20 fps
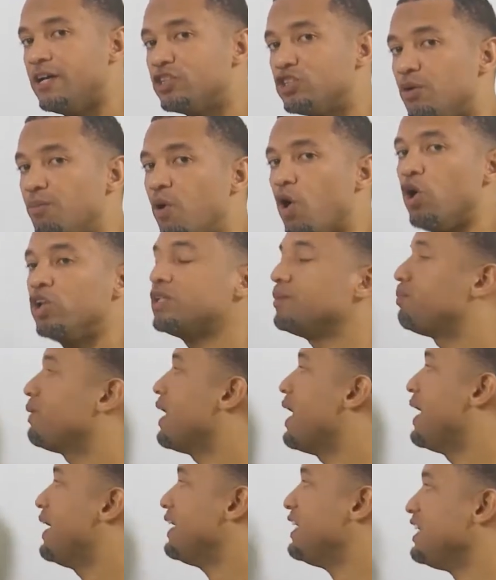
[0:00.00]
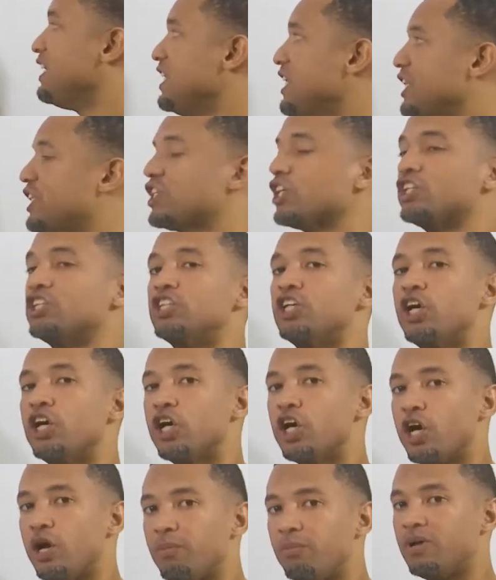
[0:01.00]
to multiply each
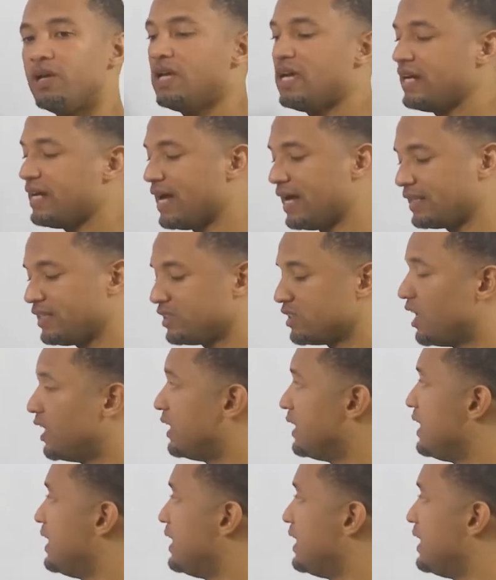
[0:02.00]
term that is on the